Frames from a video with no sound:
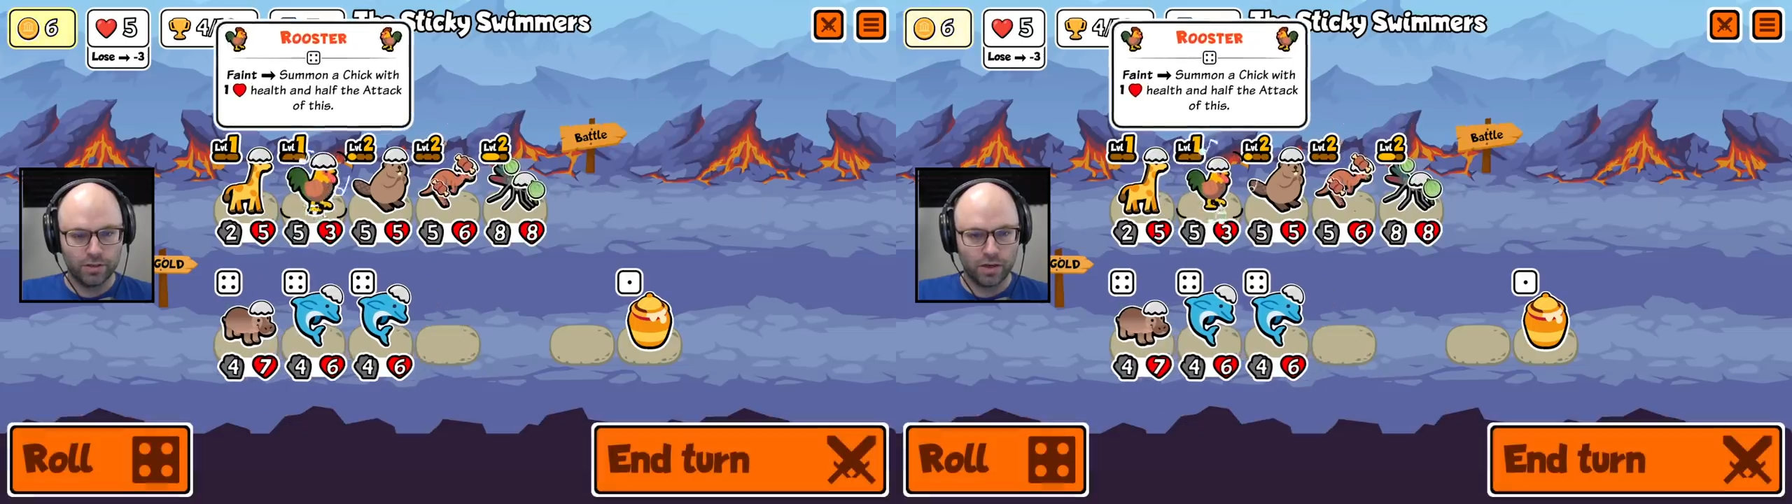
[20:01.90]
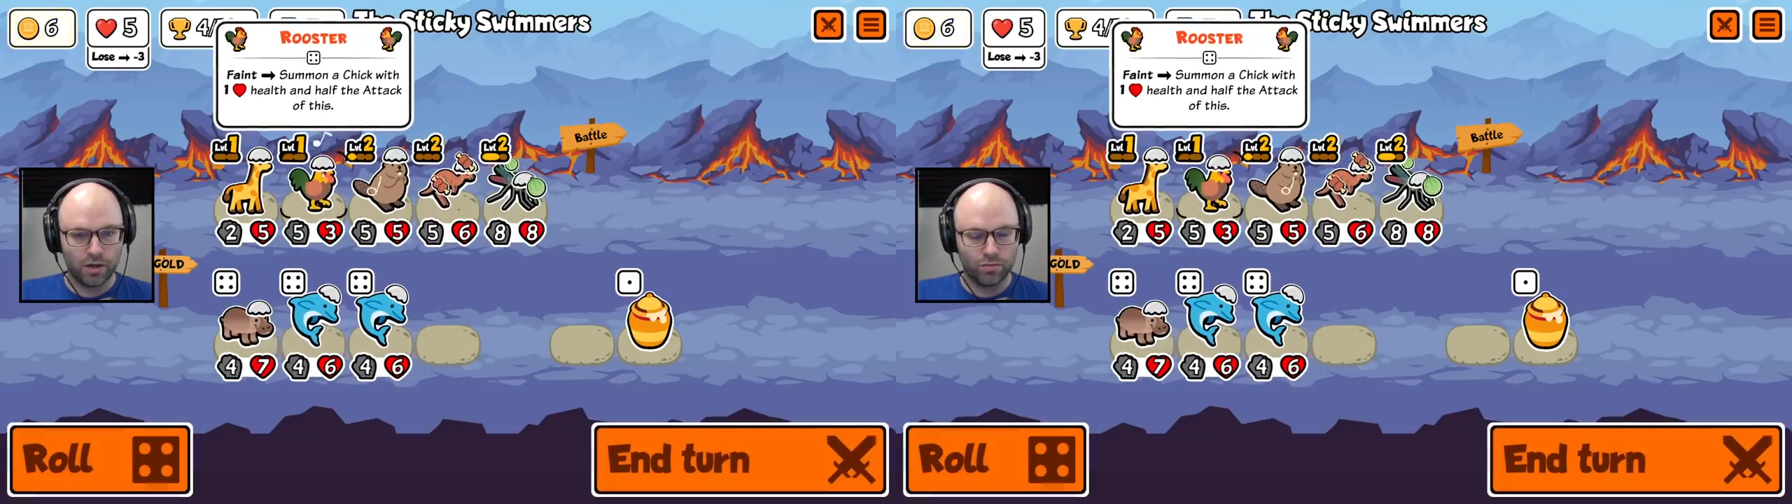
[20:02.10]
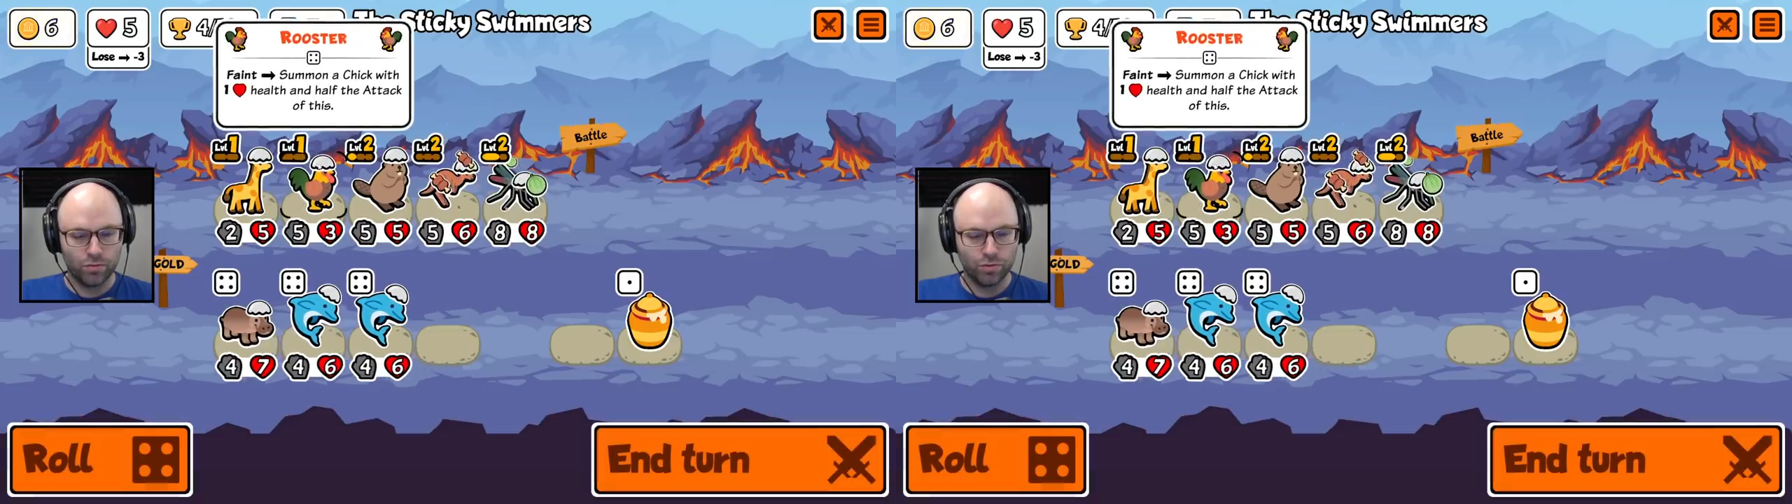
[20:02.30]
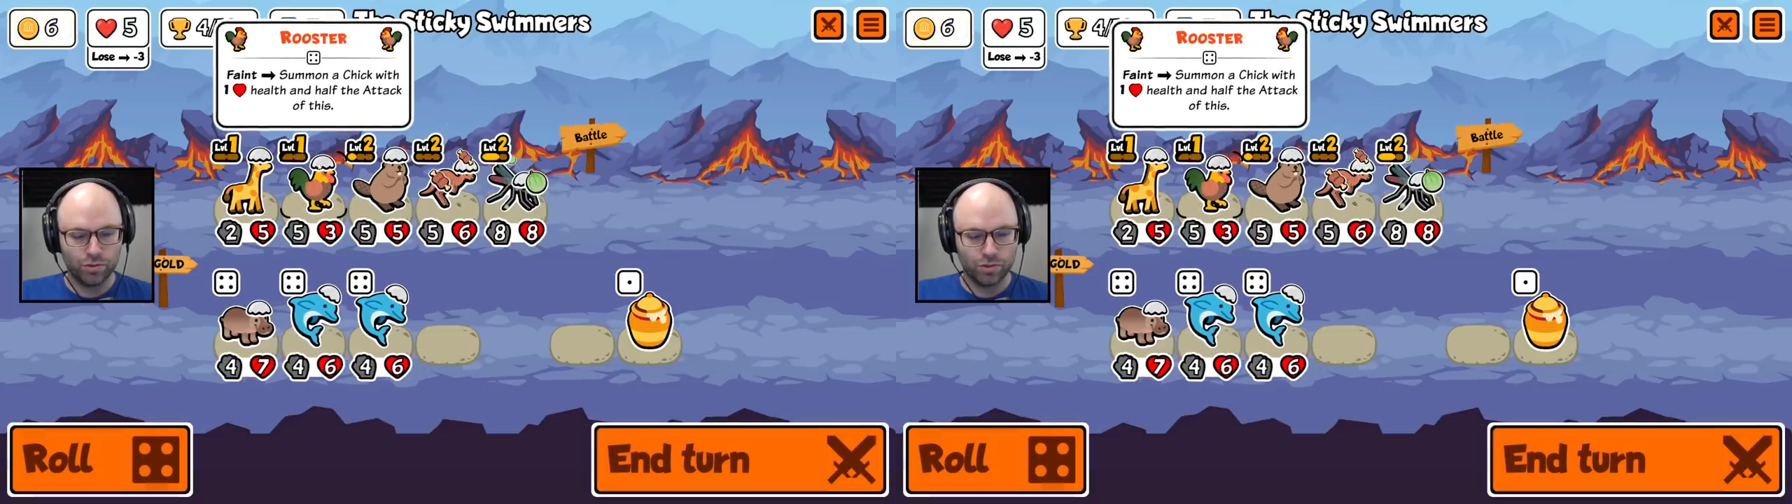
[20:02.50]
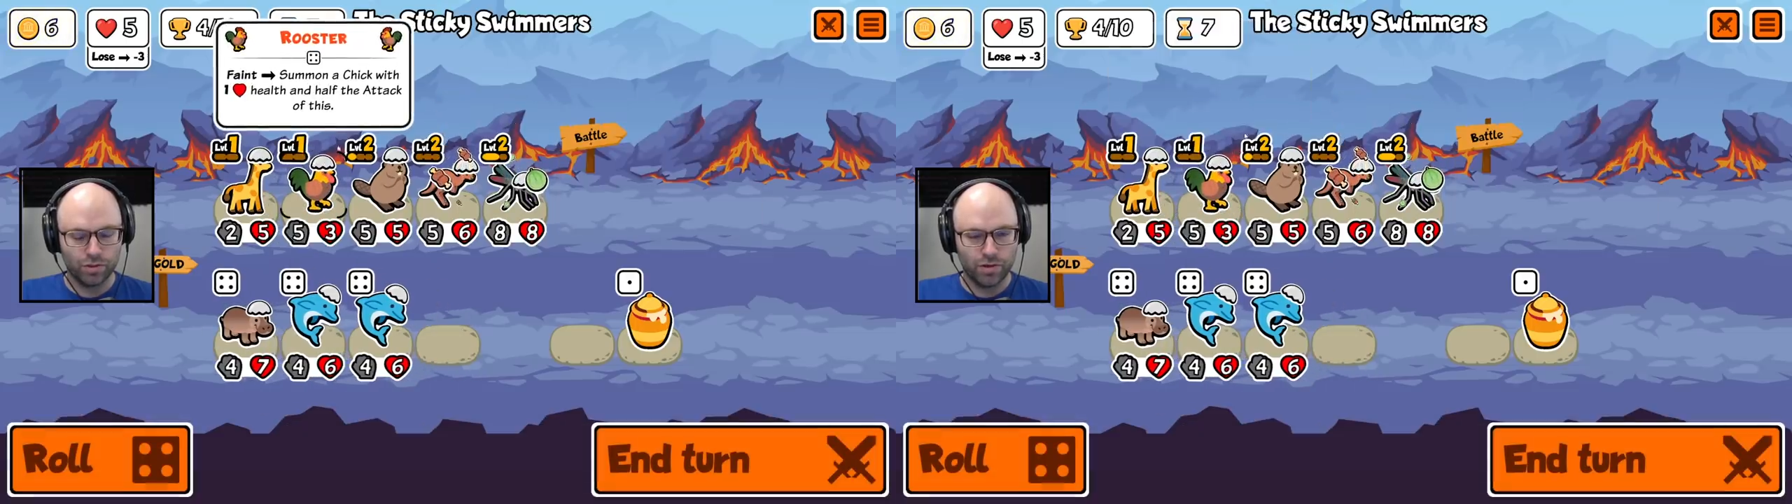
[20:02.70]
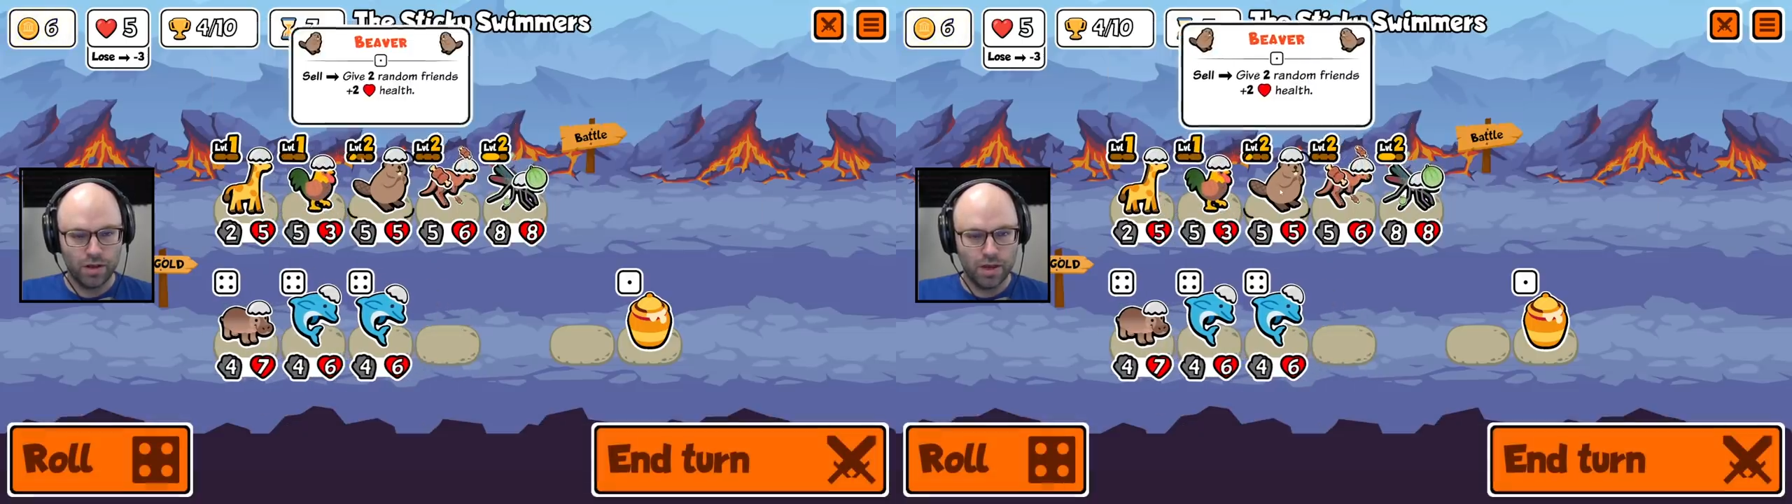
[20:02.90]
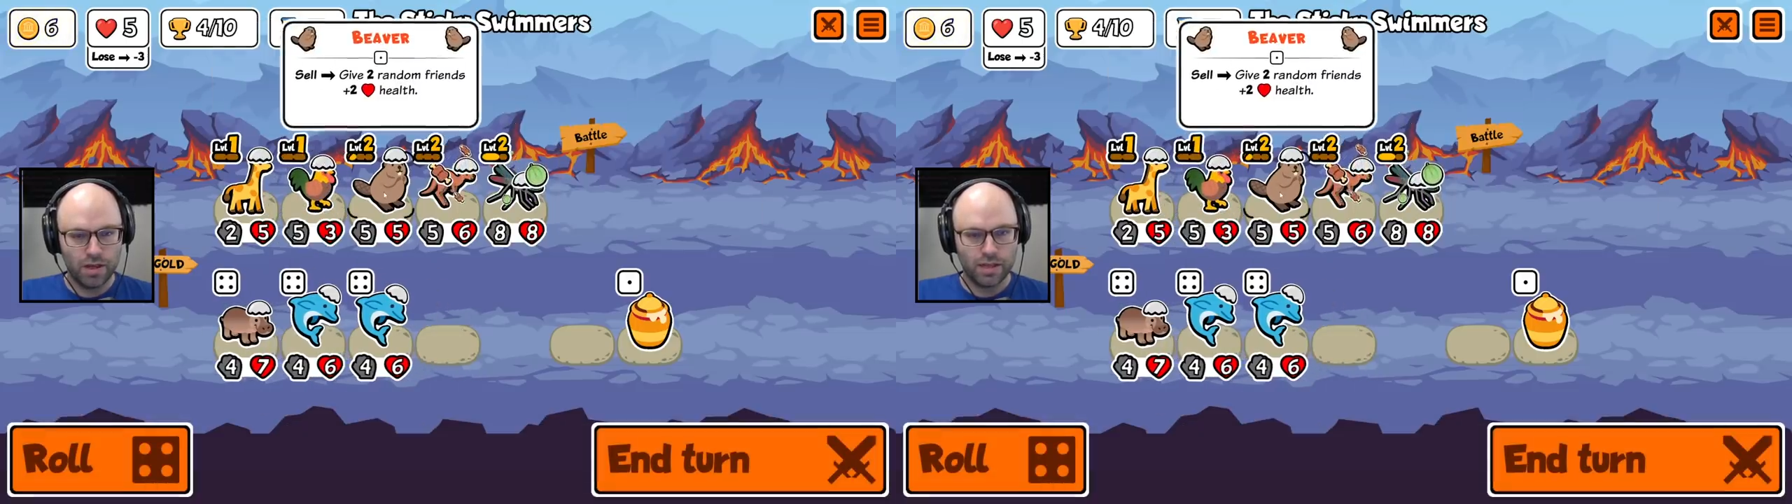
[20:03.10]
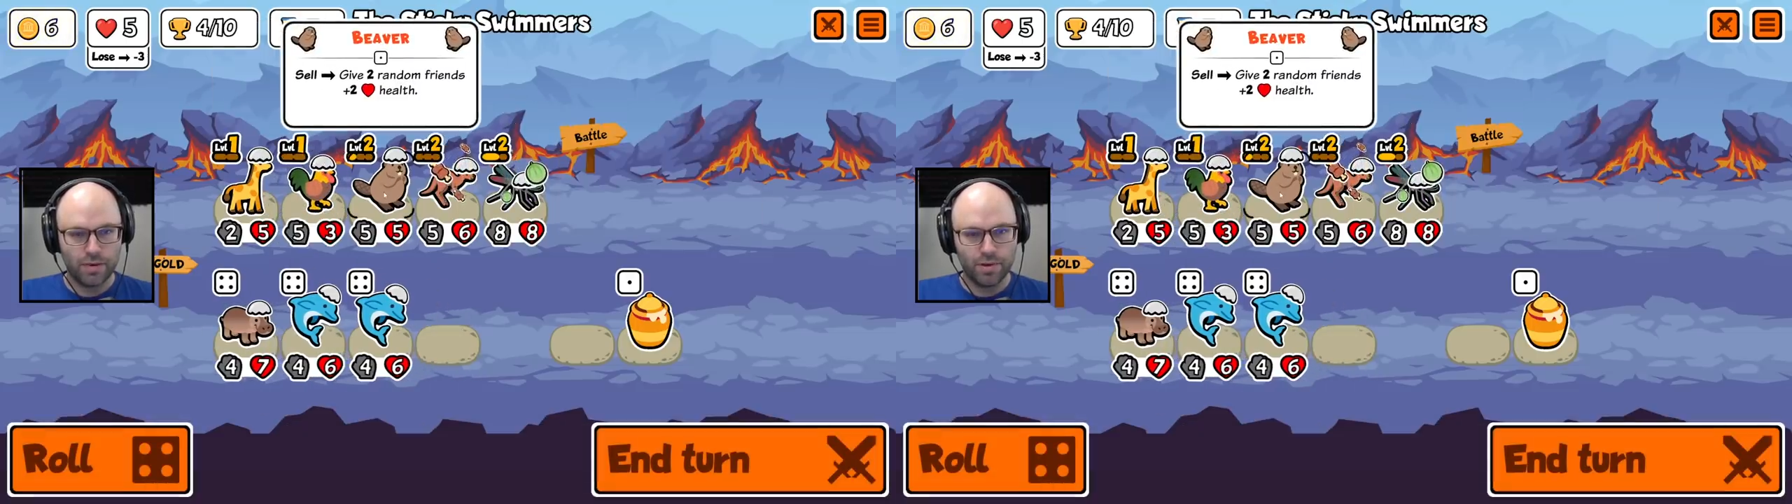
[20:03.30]
our rooster.
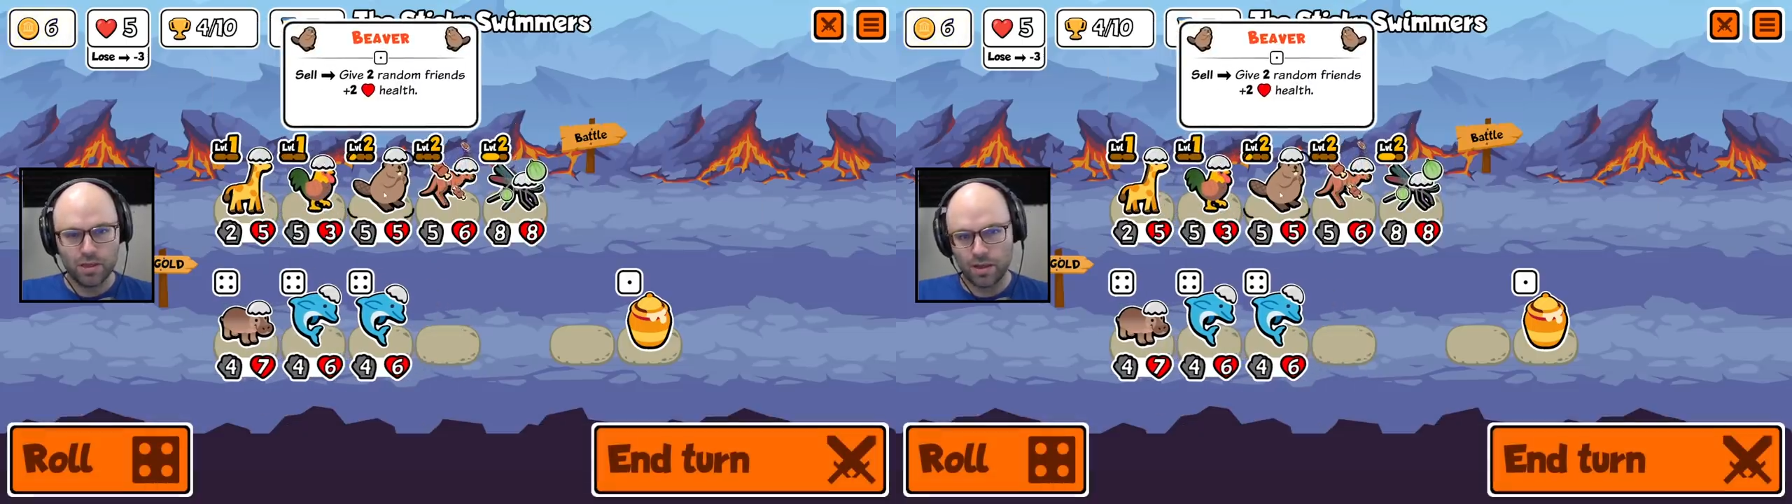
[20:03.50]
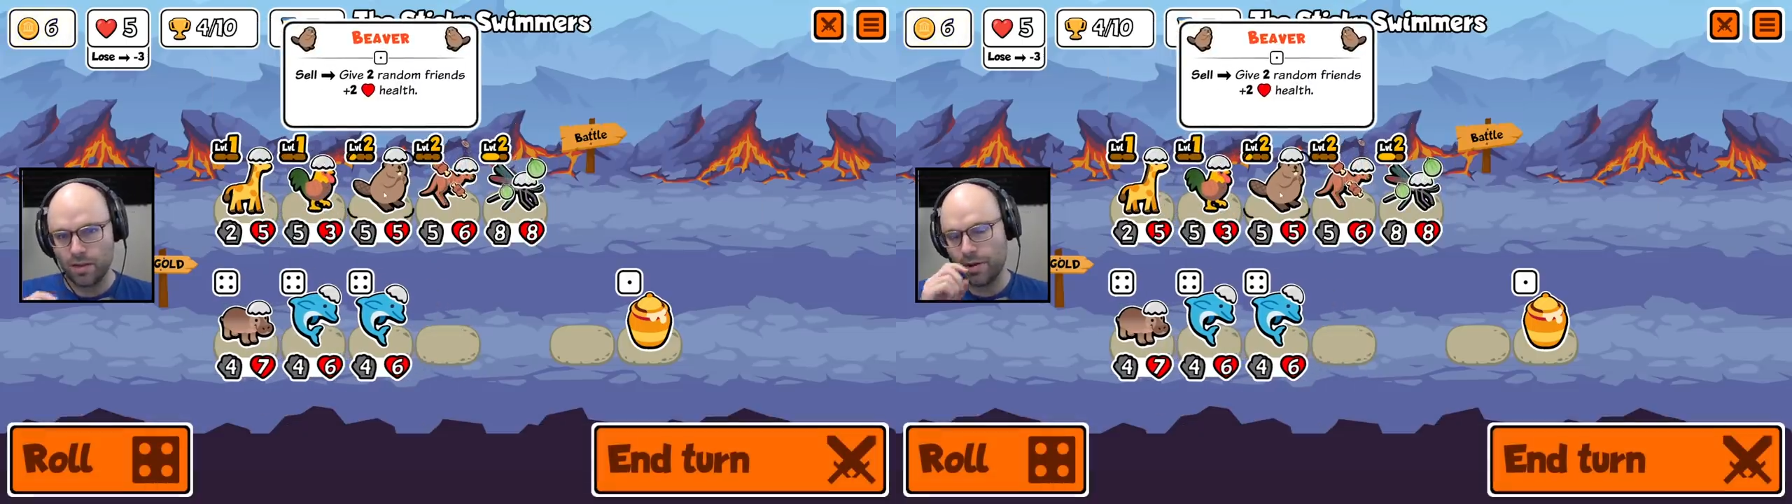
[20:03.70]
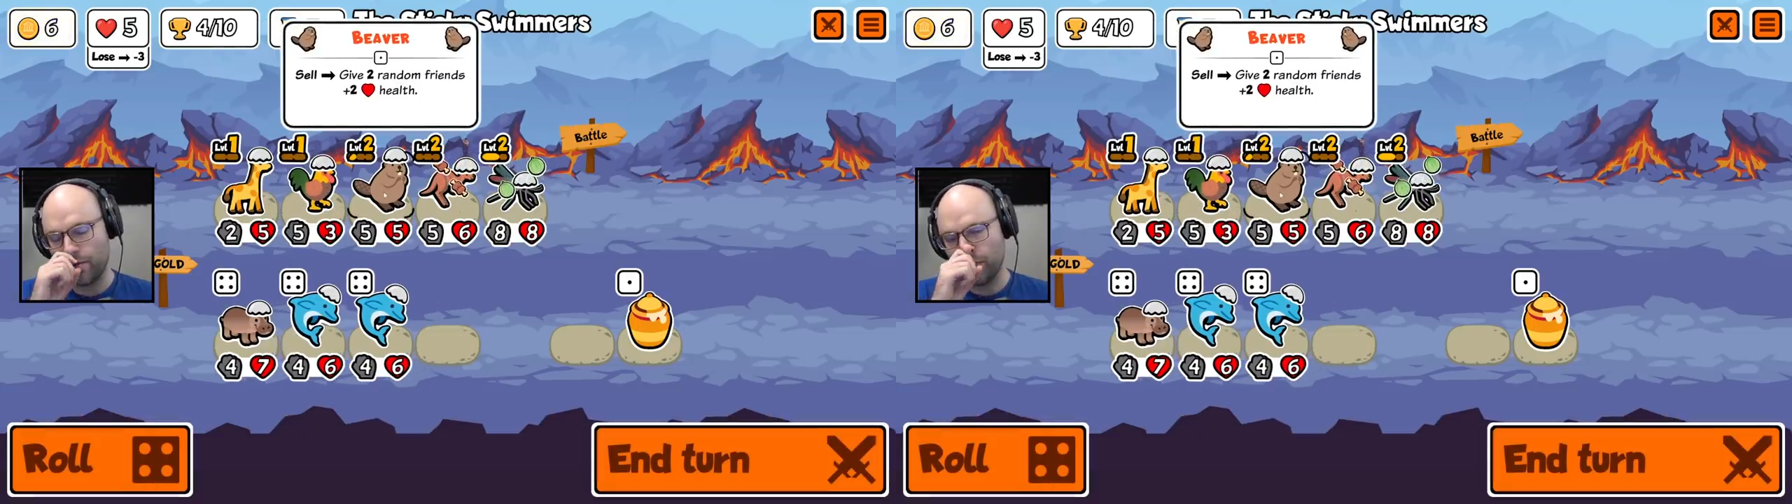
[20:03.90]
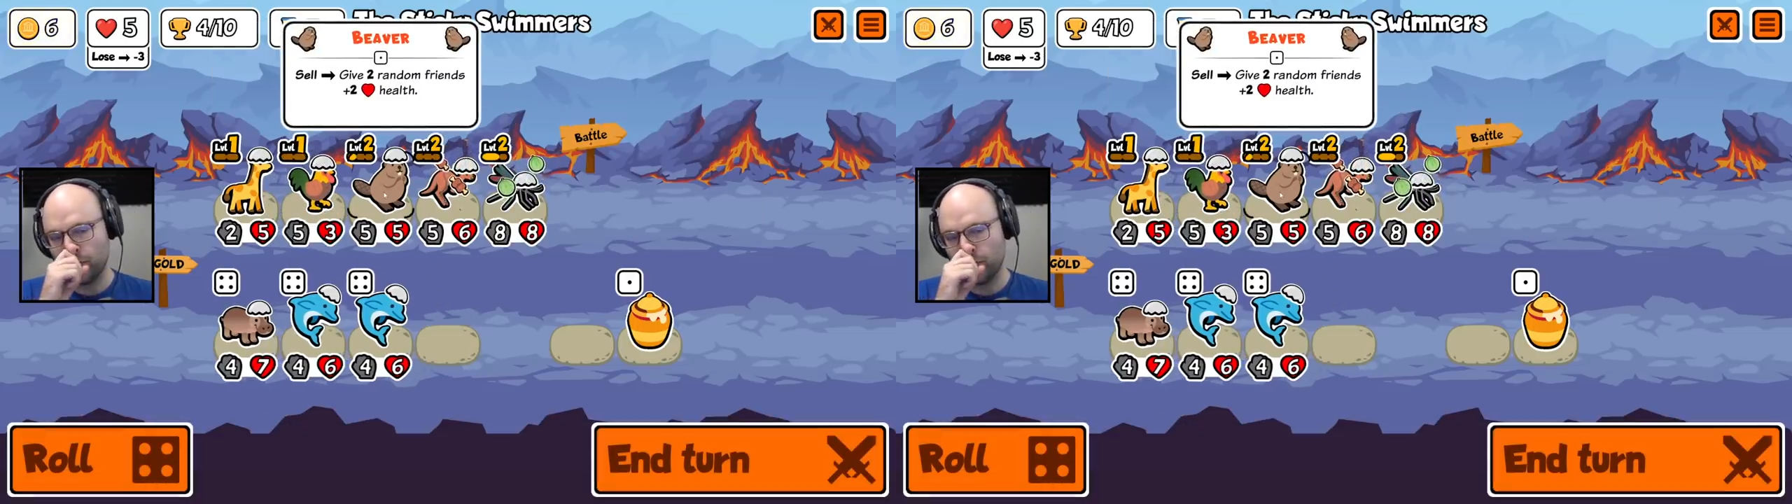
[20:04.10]
Then we think about what